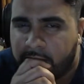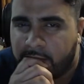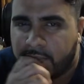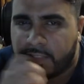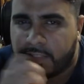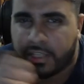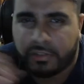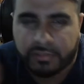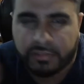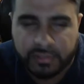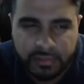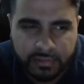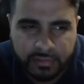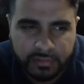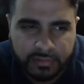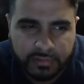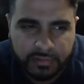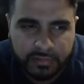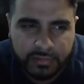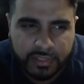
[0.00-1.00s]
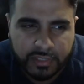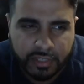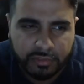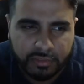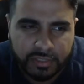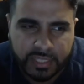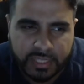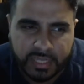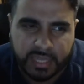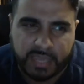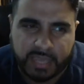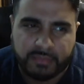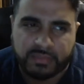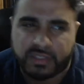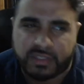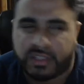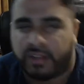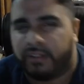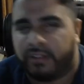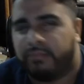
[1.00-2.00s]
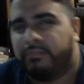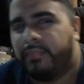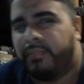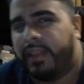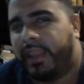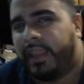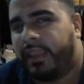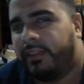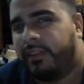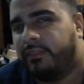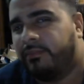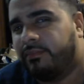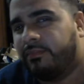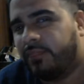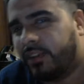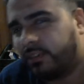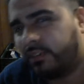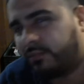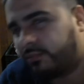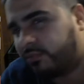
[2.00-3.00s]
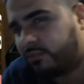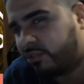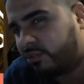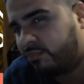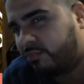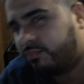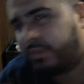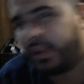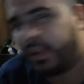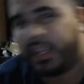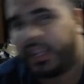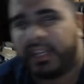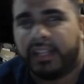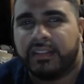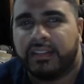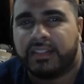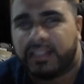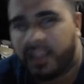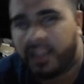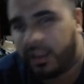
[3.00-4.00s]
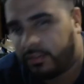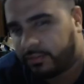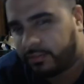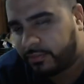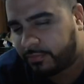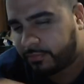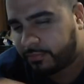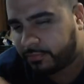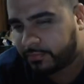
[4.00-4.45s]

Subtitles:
So teams, they're bringing in stuff,